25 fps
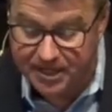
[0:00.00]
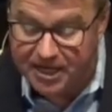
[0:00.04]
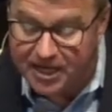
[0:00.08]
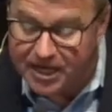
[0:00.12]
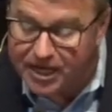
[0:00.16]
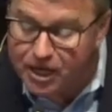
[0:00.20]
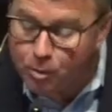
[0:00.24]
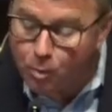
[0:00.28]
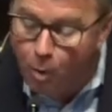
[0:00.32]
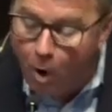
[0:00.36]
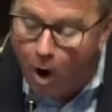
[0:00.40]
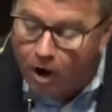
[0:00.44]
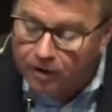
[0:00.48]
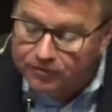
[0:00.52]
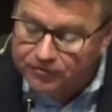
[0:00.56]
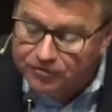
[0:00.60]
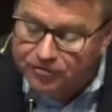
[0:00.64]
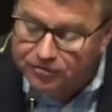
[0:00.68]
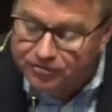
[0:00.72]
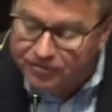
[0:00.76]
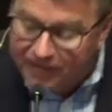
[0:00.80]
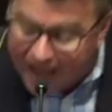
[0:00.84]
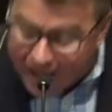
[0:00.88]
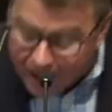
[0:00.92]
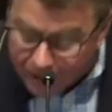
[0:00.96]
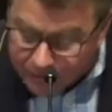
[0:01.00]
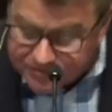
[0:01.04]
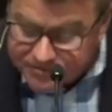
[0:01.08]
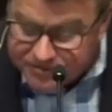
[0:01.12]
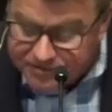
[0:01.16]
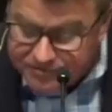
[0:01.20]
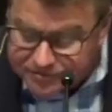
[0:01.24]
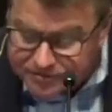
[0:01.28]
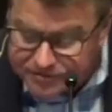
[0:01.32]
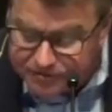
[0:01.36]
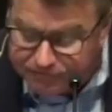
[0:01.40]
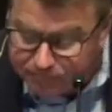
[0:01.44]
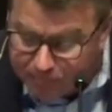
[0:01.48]
He walked
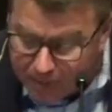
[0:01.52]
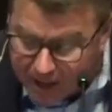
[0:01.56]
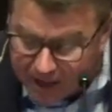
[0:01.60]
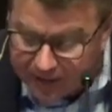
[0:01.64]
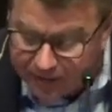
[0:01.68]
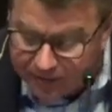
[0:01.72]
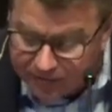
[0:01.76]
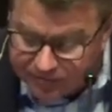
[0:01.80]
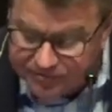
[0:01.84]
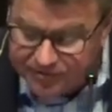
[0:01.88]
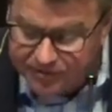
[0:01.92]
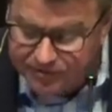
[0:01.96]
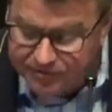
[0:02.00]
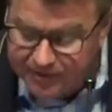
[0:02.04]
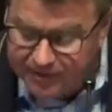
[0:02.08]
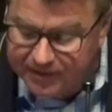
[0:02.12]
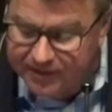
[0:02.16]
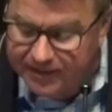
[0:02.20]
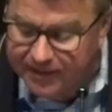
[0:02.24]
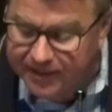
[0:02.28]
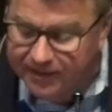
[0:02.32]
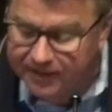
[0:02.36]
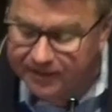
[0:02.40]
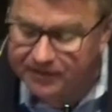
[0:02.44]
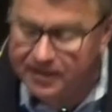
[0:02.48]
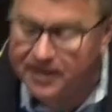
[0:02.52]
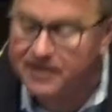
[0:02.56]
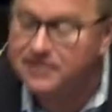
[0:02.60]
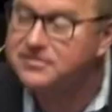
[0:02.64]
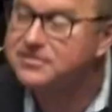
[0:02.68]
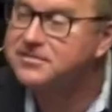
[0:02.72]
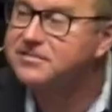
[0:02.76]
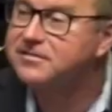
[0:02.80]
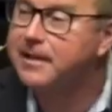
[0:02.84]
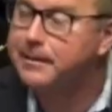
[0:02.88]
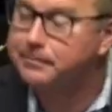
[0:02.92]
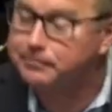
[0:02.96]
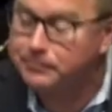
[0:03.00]
thousands of miles in the heat and
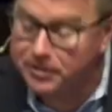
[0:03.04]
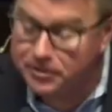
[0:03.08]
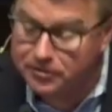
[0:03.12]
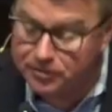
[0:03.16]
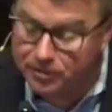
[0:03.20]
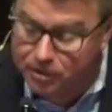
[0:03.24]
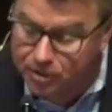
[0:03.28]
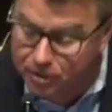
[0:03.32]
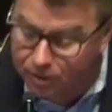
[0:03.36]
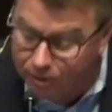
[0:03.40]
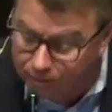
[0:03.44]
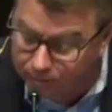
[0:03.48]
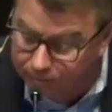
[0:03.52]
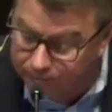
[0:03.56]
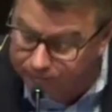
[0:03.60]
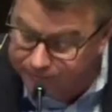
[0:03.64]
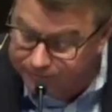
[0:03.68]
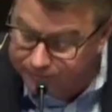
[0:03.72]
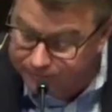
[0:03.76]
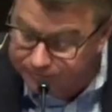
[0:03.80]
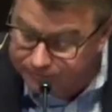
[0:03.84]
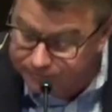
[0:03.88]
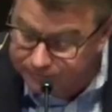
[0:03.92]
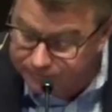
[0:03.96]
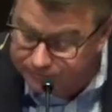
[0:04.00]
slept in the cold.